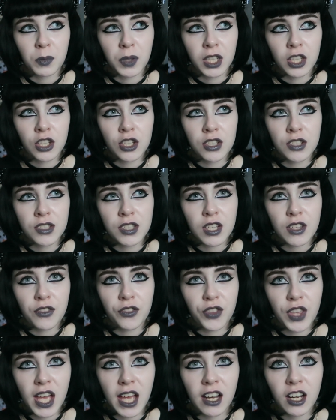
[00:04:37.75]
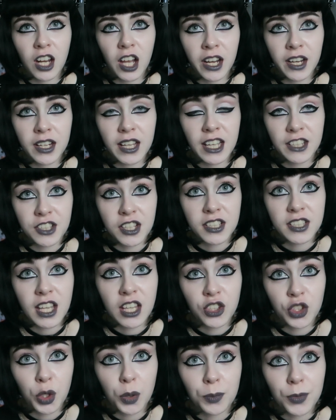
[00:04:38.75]
because they're like, as I
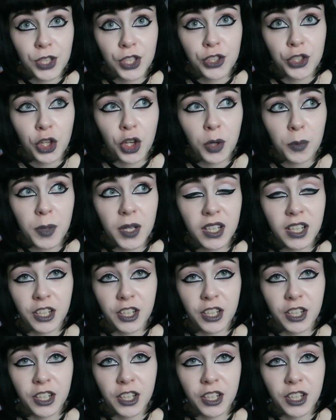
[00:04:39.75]
said, top of the top,